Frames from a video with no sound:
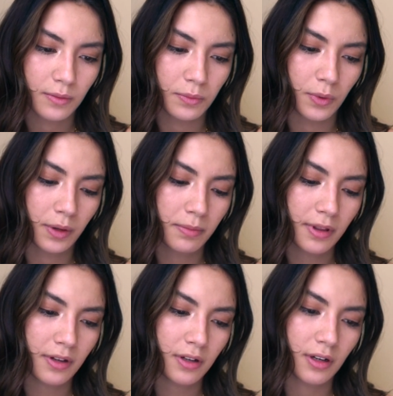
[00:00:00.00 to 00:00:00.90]

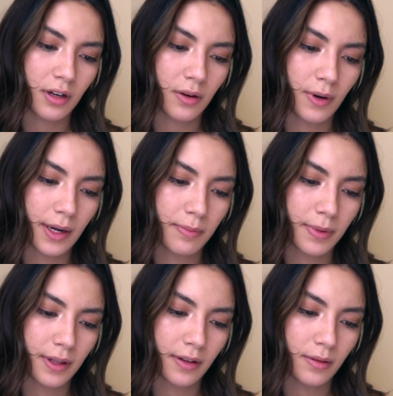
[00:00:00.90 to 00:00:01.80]
Warmth could go up a
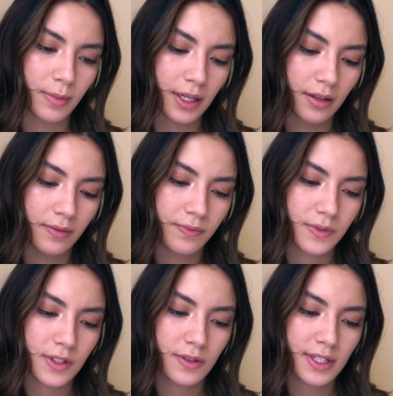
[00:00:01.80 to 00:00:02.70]
little bit.
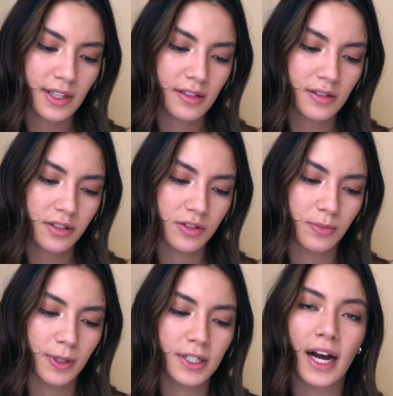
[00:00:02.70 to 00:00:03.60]
So you see these are
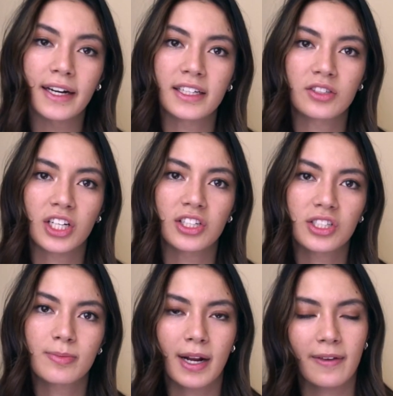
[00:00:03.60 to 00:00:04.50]
super tiny
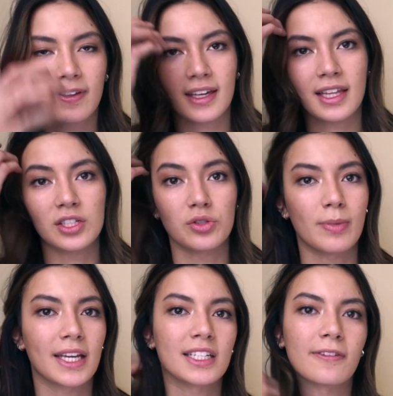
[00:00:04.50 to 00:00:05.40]
changes, but I feel like they do
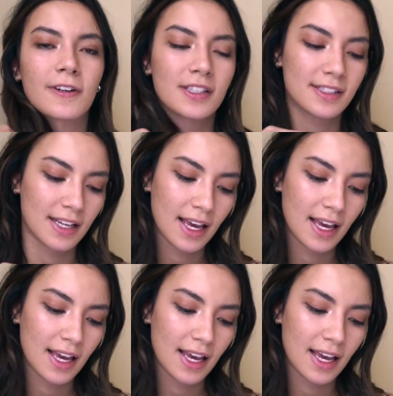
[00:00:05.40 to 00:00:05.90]
make a difference.